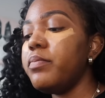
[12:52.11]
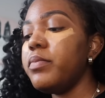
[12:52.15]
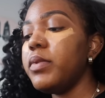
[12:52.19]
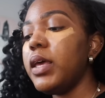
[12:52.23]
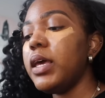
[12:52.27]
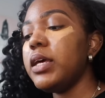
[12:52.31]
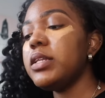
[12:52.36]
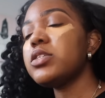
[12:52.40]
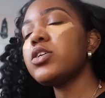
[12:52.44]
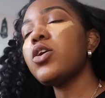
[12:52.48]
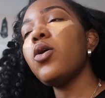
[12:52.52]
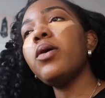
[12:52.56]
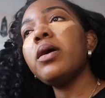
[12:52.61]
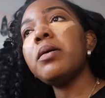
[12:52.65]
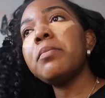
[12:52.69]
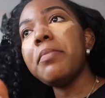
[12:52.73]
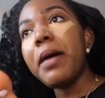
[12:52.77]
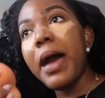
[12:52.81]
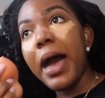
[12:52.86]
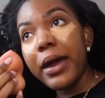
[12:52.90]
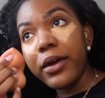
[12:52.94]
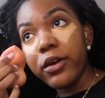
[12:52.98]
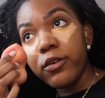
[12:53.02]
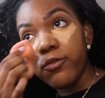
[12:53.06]
it's going
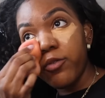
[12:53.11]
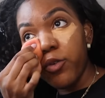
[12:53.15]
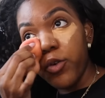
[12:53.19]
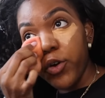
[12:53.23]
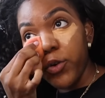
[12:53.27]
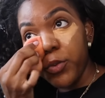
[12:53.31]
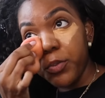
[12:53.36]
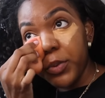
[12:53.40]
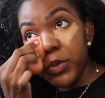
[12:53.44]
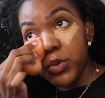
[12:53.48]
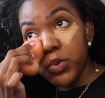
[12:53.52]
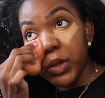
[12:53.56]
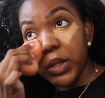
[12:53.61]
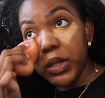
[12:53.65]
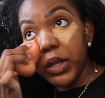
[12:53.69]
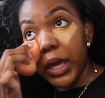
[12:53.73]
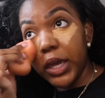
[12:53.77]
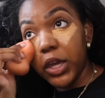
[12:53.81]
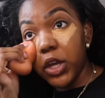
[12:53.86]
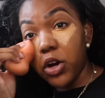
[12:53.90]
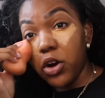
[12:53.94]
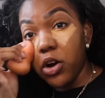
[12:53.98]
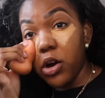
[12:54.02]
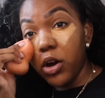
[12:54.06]
back and forth between
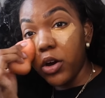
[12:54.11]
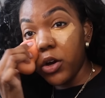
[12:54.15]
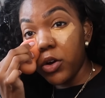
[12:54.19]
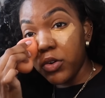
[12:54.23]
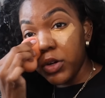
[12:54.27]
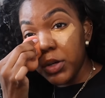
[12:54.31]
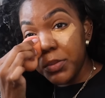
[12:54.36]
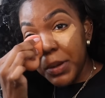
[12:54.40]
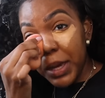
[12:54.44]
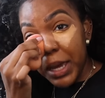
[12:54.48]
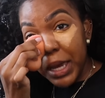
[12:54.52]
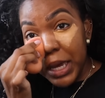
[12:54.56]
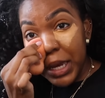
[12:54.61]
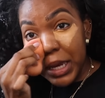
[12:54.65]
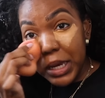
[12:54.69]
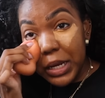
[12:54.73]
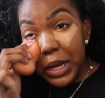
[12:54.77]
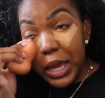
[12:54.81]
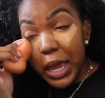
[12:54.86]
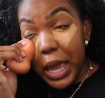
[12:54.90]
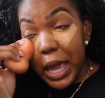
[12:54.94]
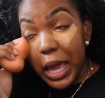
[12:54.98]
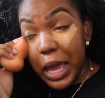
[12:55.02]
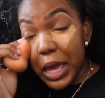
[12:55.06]
like your hungry
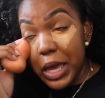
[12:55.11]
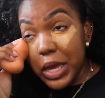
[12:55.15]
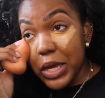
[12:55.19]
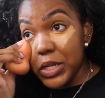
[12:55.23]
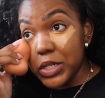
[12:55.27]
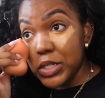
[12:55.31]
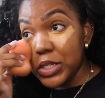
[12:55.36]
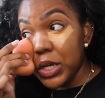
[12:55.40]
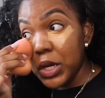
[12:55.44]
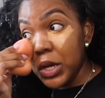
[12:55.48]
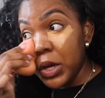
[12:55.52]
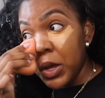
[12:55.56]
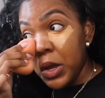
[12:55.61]
pain and